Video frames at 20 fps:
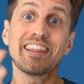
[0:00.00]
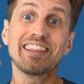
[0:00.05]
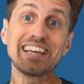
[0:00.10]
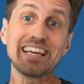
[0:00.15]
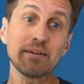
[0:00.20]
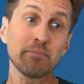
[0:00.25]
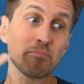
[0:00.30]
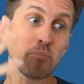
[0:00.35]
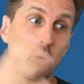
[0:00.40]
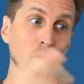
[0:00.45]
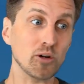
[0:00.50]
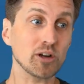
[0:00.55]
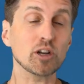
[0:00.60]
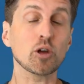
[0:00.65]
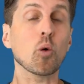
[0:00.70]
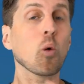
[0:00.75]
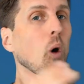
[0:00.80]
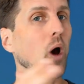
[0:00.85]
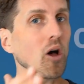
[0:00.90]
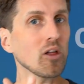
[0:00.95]
the
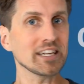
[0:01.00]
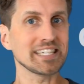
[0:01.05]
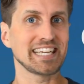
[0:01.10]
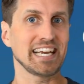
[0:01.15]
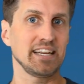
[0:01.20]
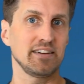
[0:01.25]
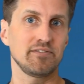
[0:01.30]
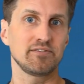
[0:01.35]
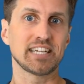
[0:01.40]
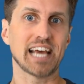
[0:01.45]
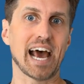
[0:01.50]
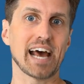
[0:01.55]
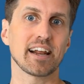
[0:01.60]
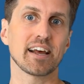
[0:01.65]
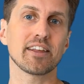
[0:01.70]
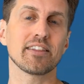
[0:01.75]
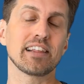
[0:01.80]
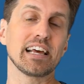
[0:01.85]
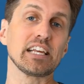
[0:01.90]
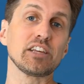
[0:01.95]
important qualitative
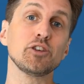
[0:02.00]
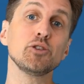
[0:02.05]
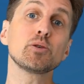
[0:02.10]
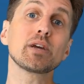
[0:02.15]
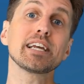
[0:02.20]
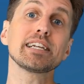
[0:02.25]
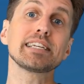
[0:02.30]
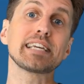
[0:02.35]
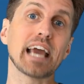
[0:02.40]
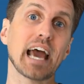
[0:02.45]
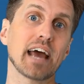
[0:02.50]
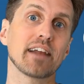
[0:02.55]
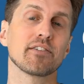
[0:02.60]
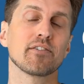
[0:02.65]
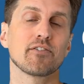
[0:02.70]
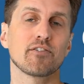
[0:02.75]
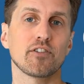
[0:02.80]
data that you can get